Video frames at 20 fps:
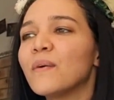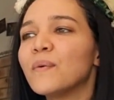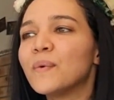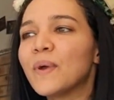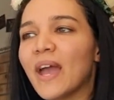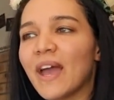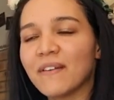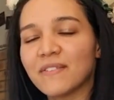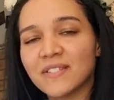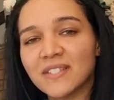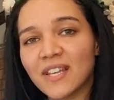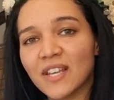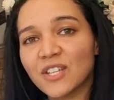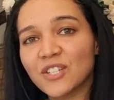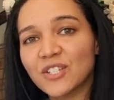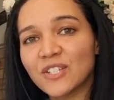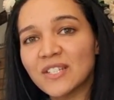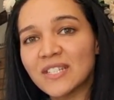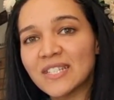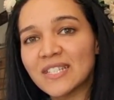we have
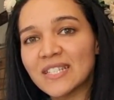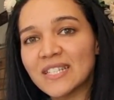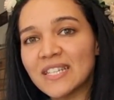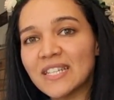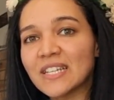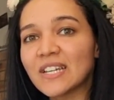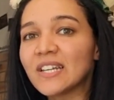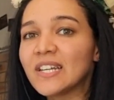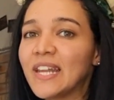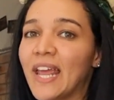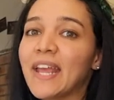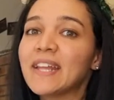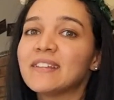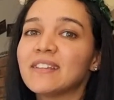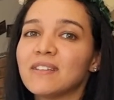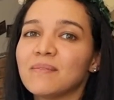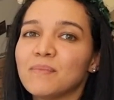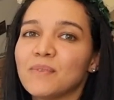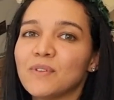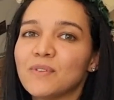section C,
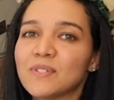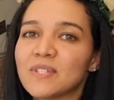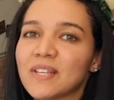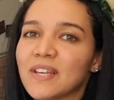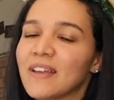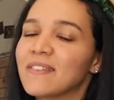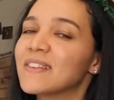connecting music.